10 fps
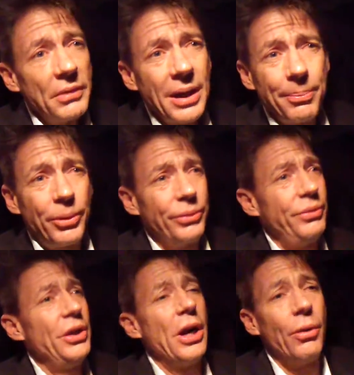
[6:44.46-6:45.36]
couple,
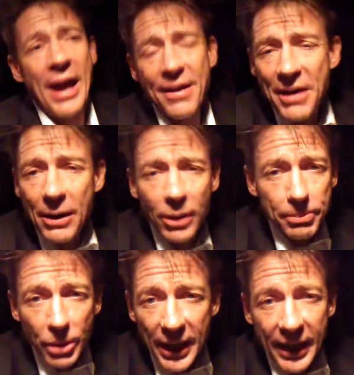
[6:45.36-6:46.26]
you know, half-hour
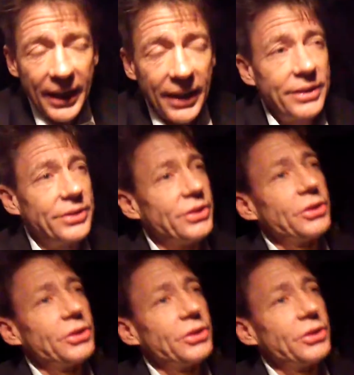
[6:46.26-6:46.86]
breaks,